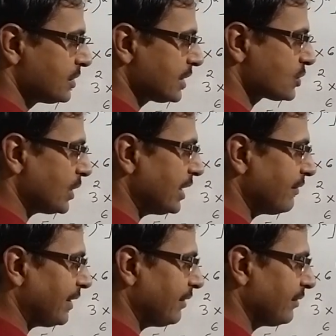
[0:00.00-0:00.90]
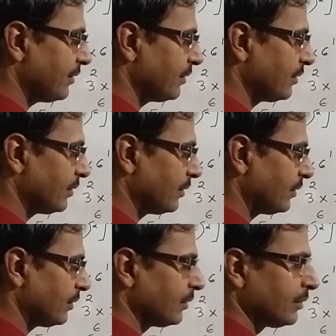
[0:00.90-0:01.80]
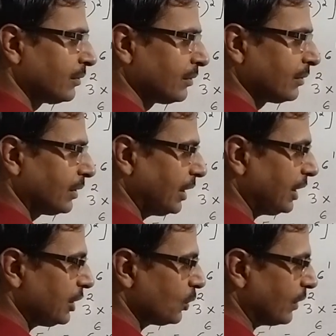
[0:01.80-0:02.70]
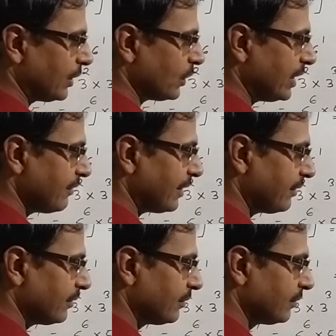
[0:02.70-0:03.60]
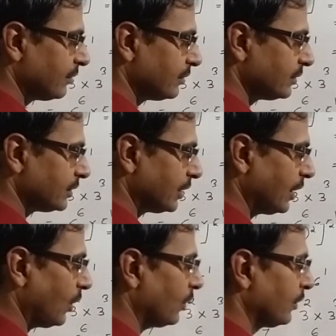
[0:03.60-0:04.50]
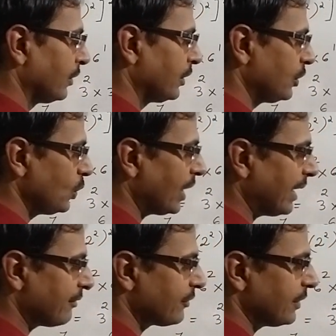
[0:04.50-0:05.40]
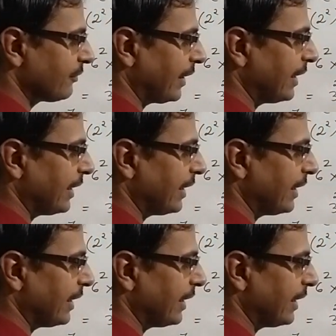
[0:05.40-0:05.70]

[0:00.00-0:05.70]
625 into 125. Now you are left with